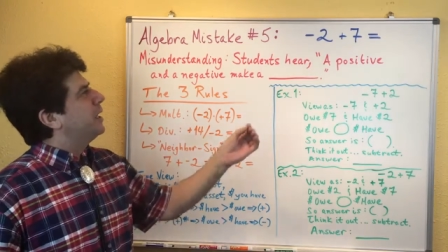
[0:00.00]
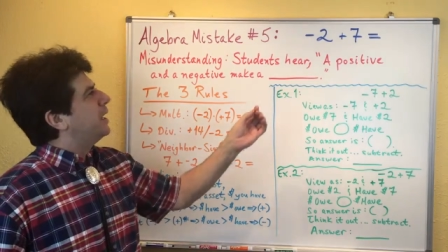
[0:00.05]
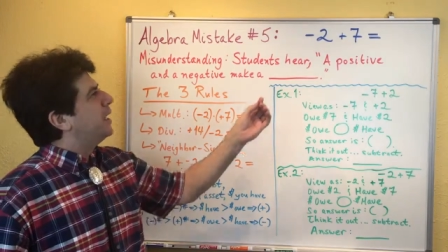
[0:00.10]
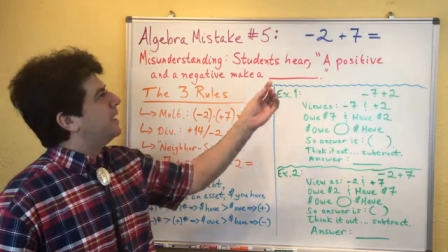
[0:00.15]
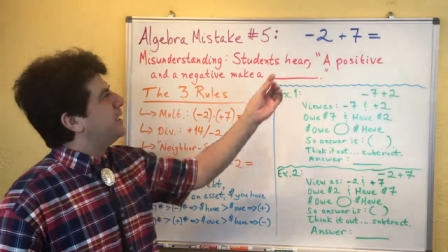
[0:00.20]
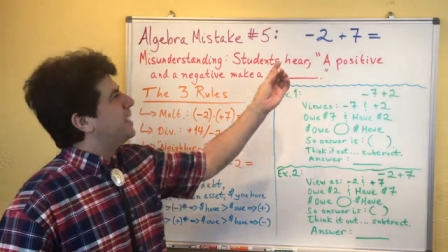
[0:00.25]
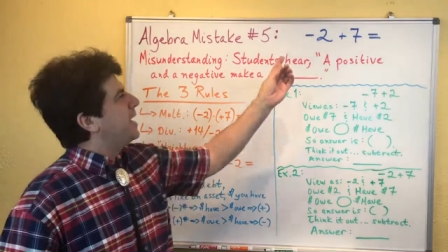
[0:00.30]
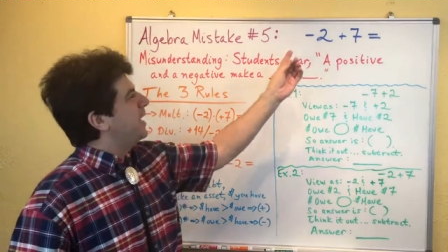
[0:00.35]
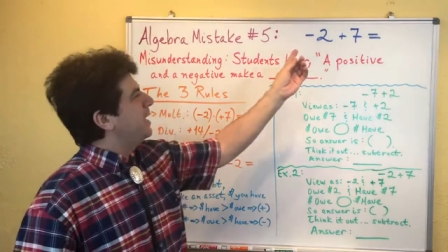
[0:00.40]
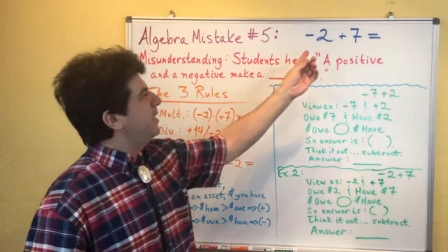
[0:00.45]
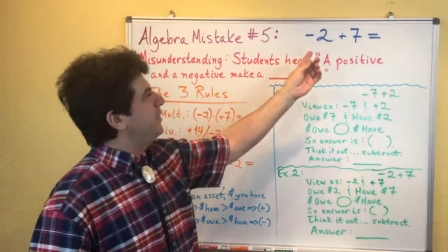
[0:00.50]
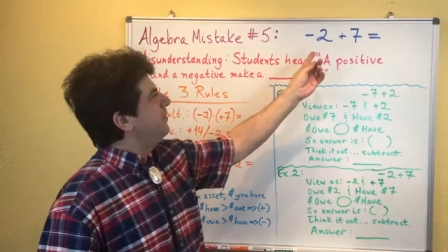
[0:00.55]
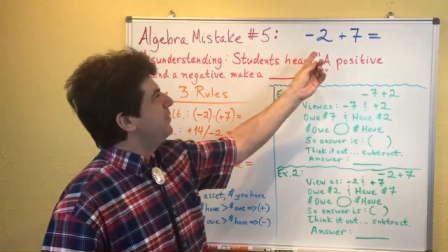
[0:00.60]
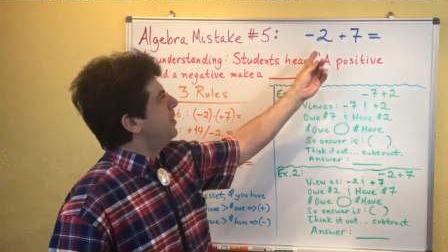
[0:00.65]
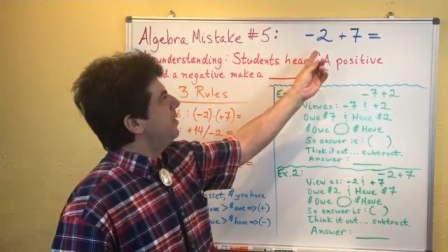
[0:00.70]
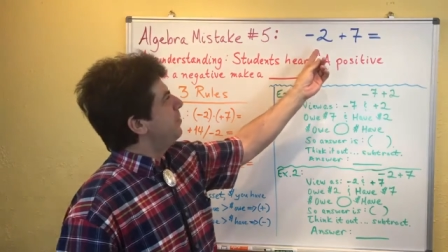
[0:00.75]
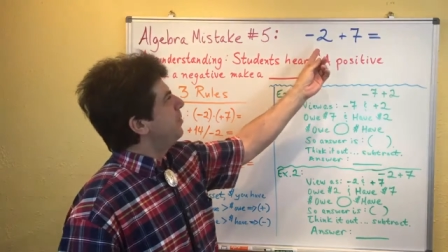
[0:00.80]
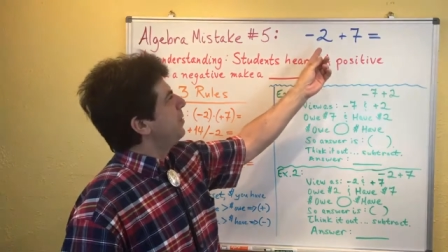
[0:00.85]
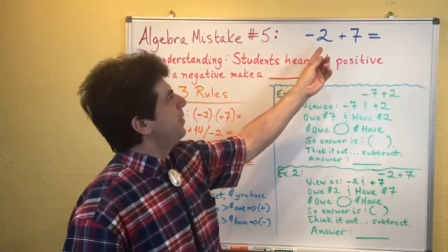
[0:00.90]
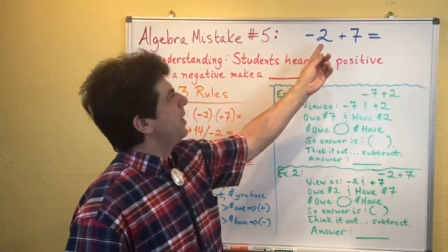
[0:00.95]
a negative
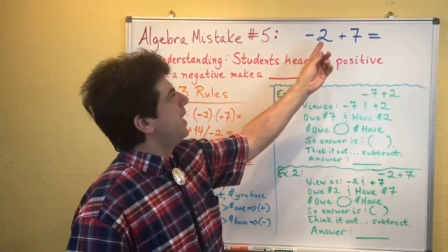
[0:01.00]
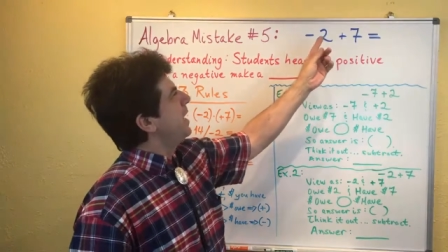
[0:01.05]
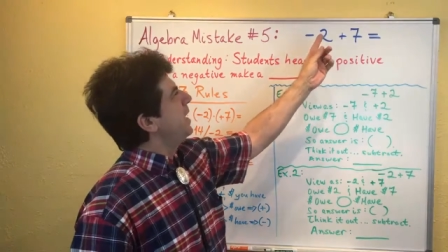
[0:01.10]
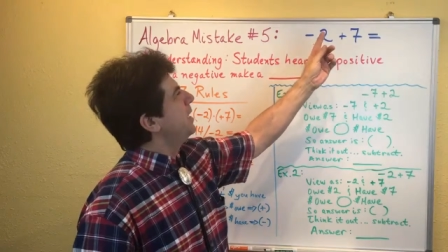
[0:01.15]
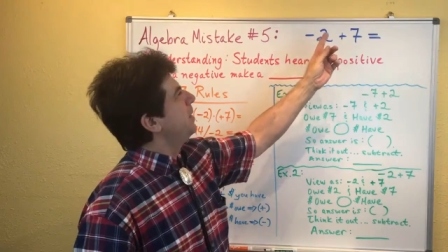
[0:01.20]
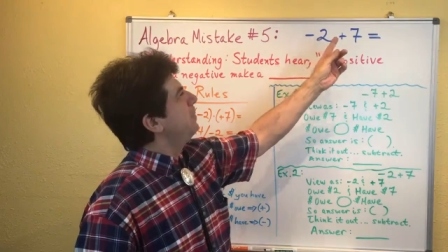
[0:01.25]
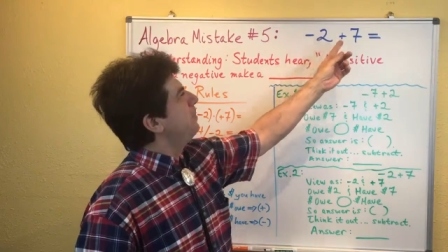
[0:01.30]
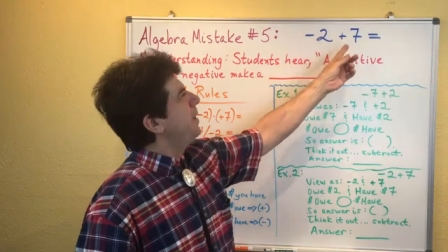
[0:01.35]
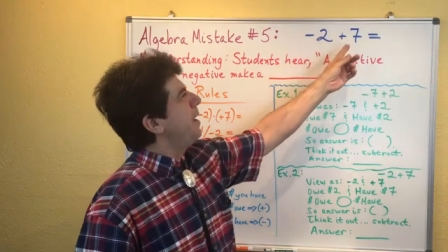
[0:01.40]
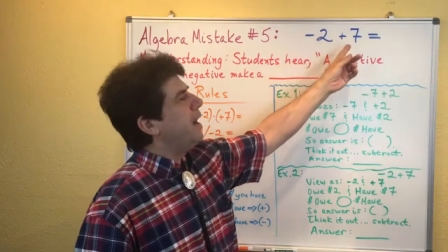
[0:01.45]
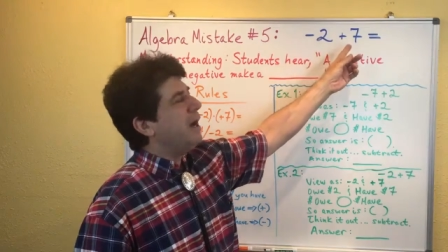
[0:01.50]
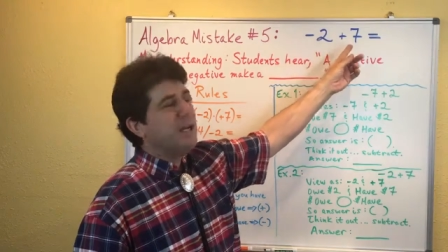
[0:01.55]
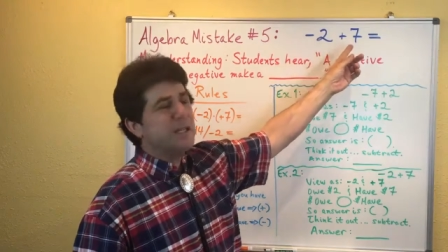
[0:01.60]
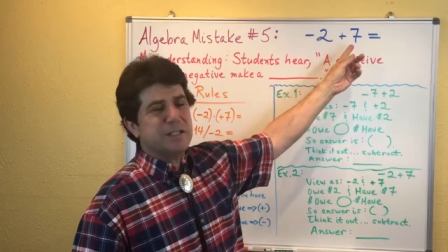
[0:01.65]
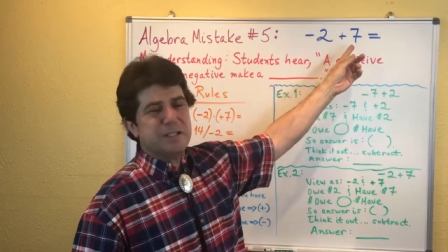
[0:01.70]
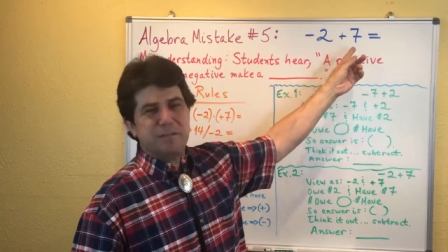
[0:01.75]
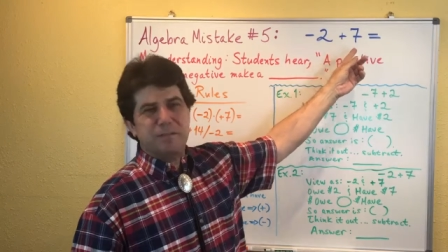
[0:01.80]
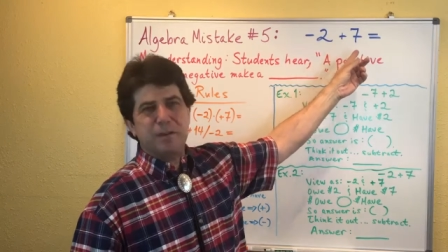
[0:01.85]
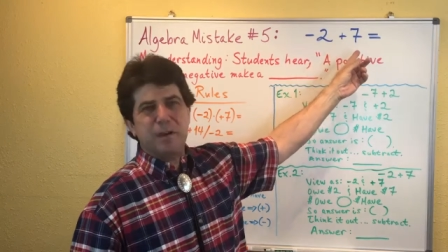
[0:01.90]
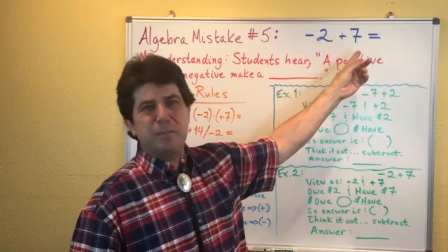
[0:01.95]
number and a
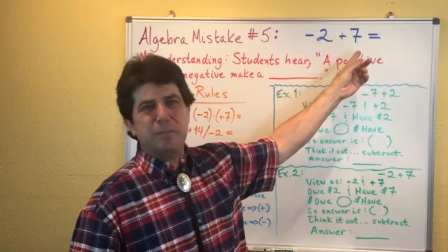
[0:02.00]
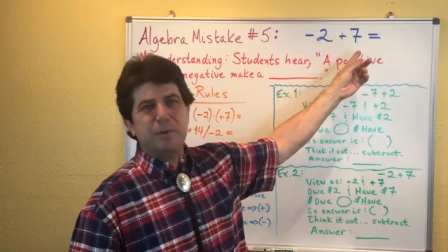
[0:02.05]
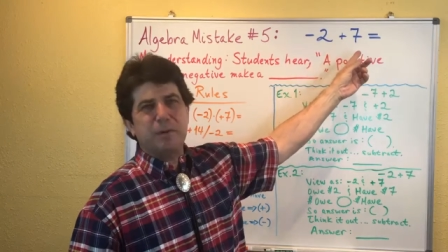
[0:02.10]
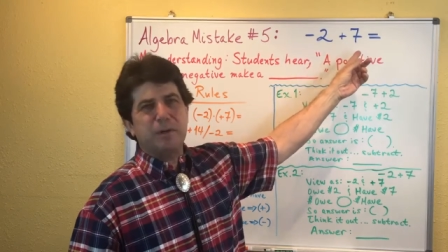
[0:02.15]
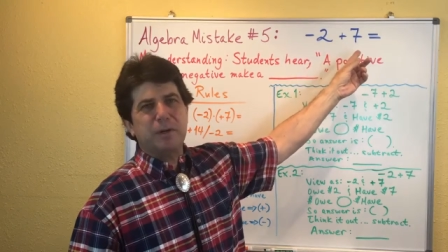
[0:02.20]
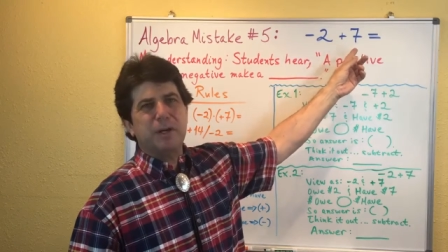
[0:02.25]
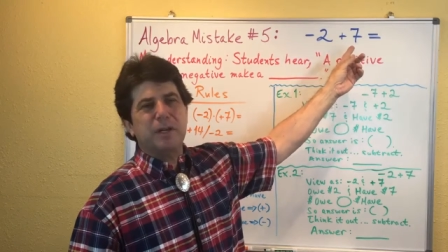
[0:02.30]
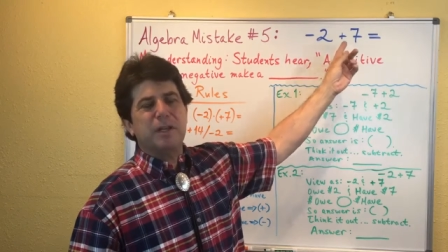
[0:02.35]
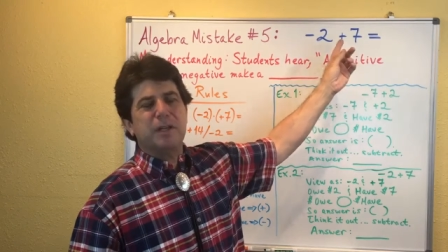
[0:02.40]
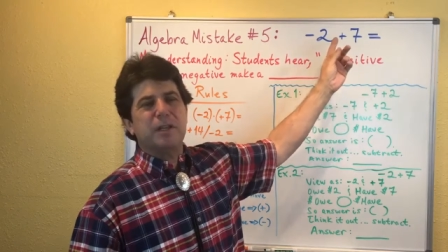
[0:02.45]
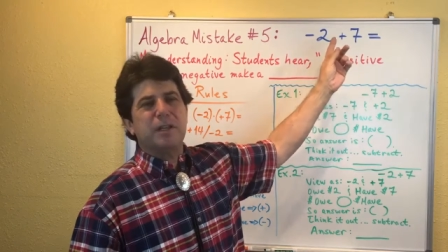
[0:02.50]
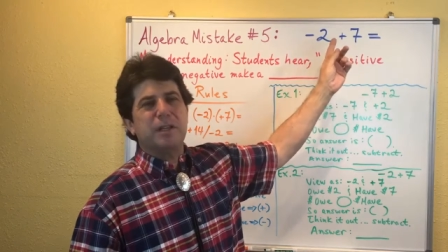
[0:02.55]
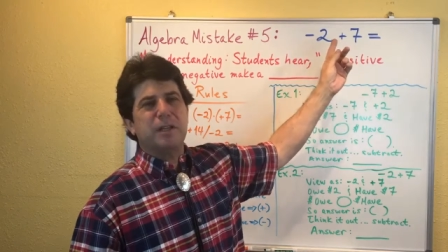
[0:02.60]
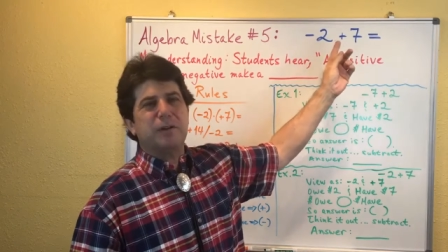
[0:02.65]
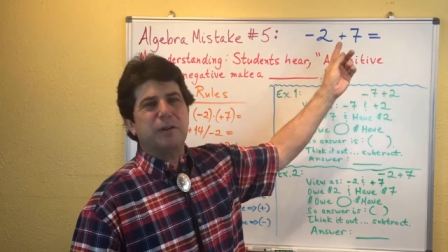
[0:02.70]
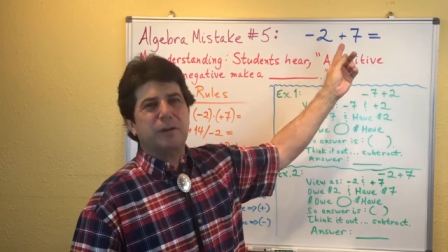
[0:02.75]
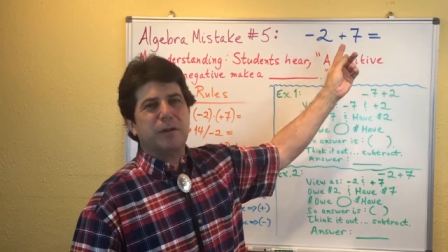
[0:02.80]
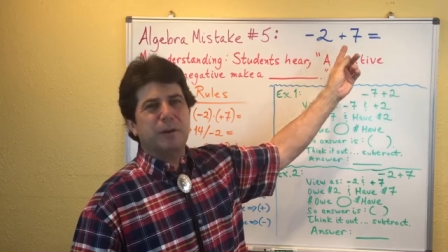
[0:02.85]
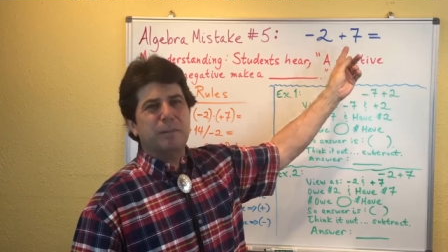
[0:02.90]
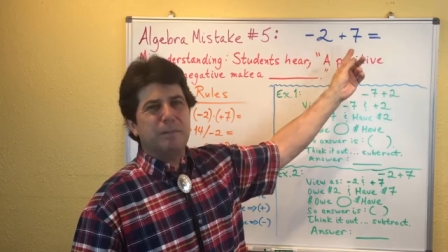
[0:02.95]
positive number that
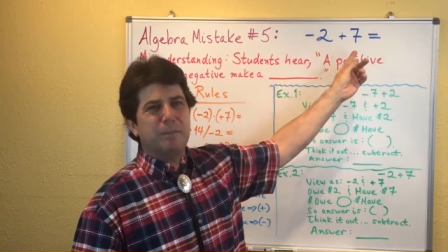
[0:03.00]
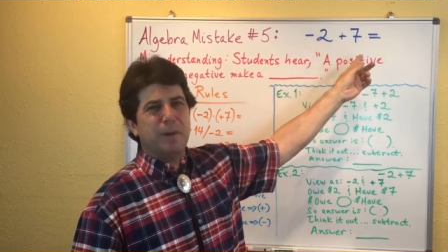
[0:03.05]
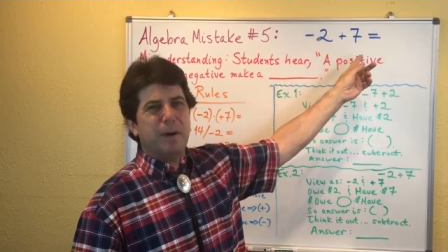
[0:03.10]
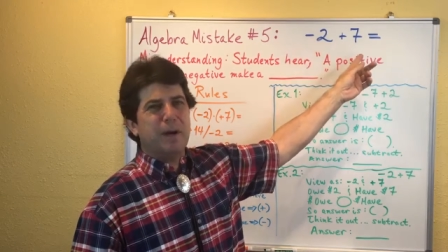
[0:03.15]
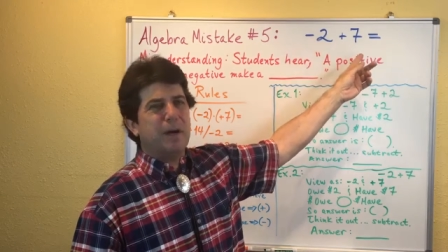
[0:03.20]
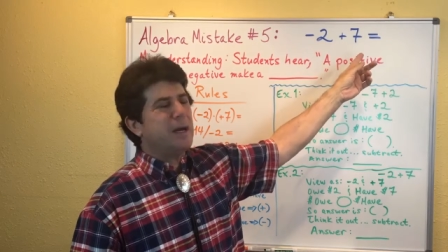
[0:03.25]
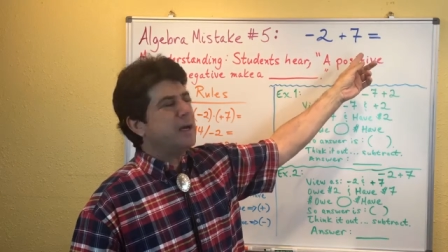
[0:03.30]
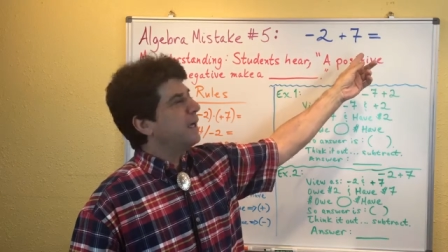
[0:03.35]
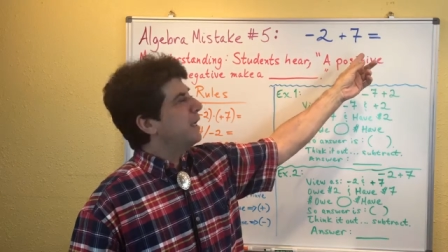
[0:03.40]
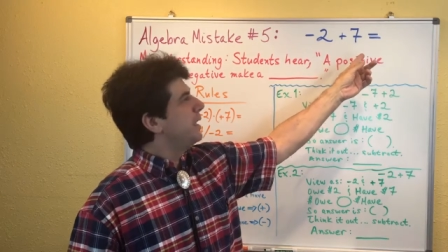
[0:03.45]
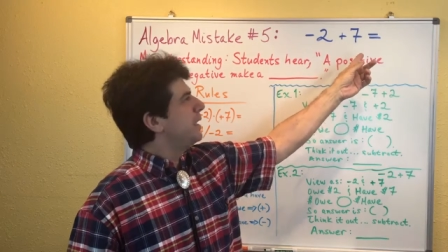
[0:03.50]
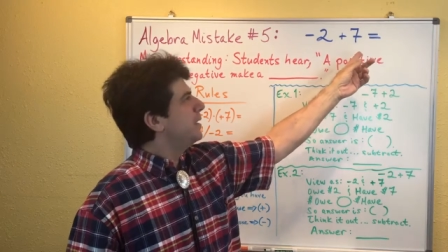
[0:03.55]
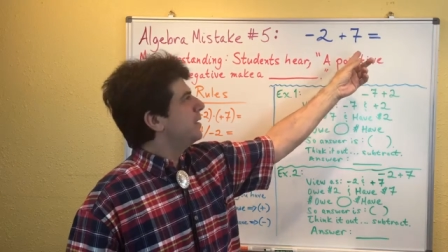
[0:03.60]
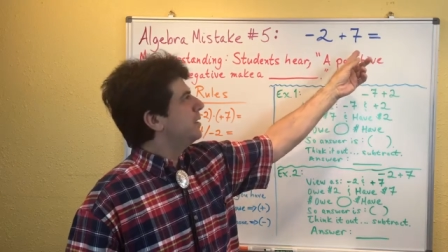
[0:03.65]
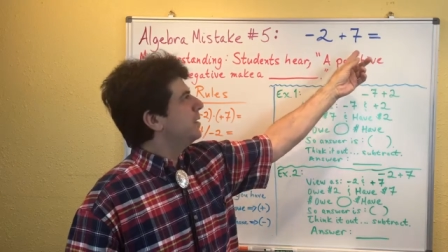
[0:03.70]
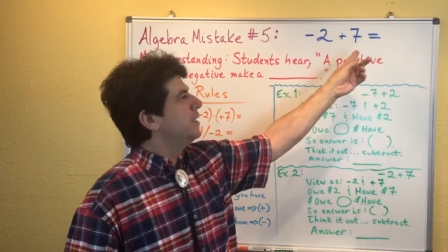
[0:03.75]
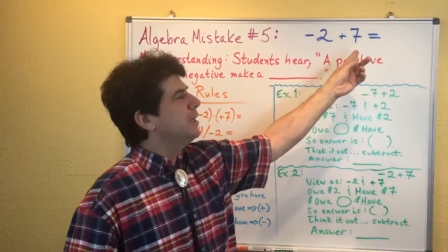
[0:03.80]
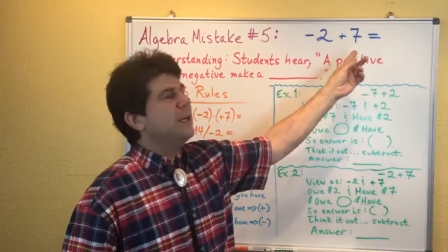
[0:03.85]
are combined.